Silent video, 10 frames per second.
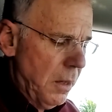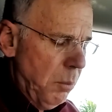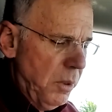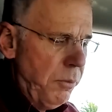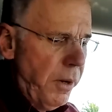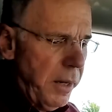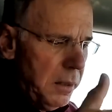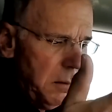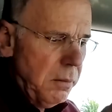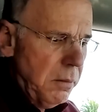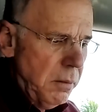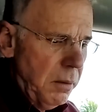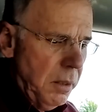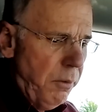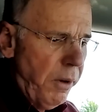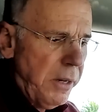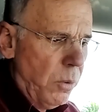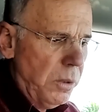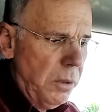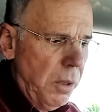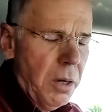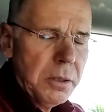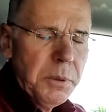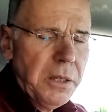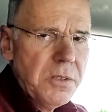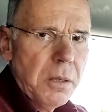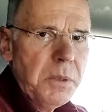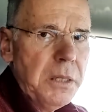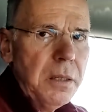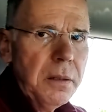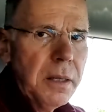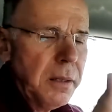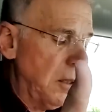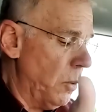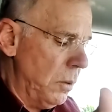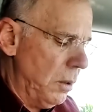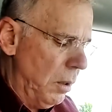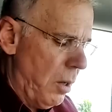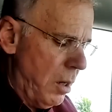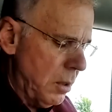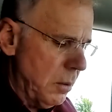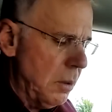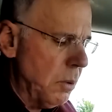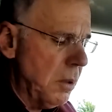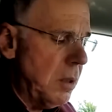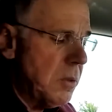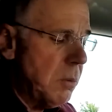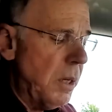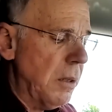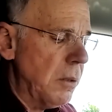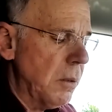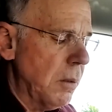But if I go a little longer because I'm eating, then I go a little longer. It really doesn't matter.